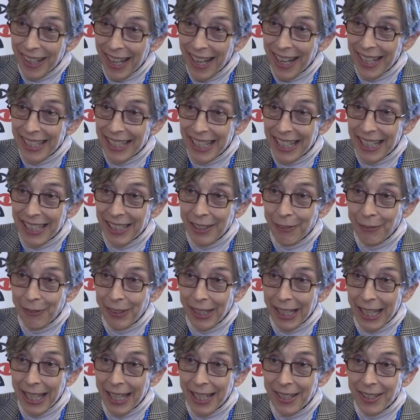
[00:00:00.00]

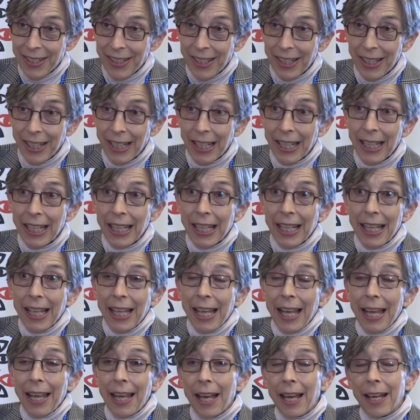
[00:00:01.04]
identification
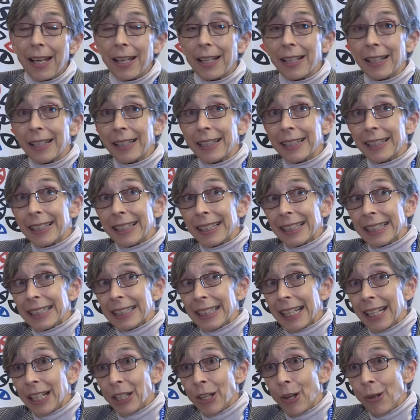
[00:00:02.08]

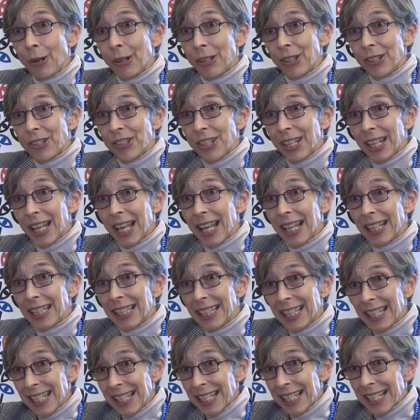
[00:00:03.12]
technology,
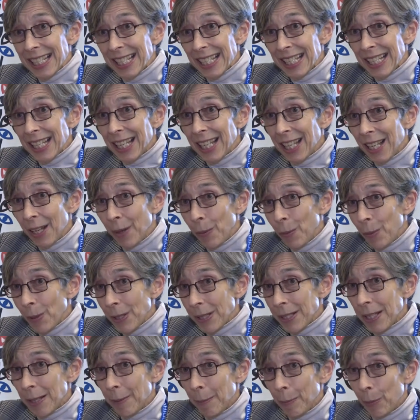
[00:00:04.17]
and this
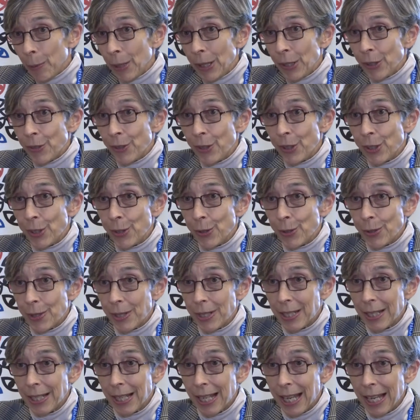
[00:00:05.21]
was
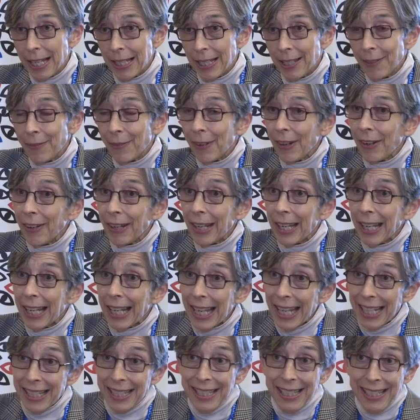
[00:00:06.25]
introduced at a very
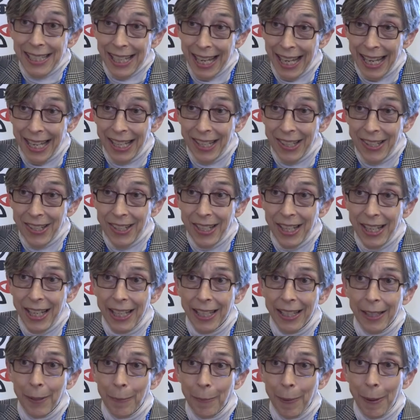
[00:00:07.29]
late stage
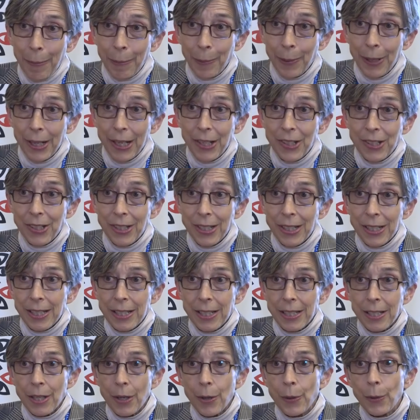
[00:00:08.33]
in the preparations.
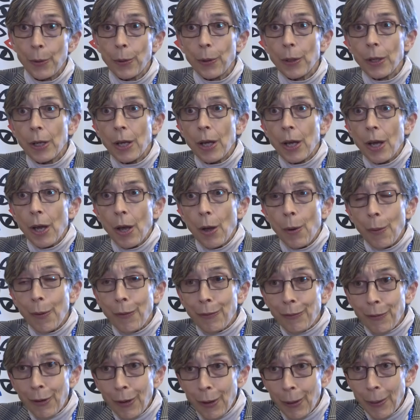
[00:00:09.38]
So we're
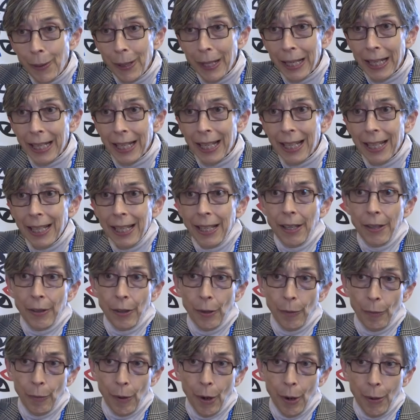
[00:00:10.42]
following
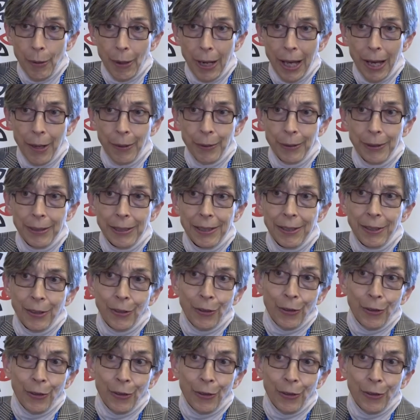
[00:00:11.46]
the rollout, the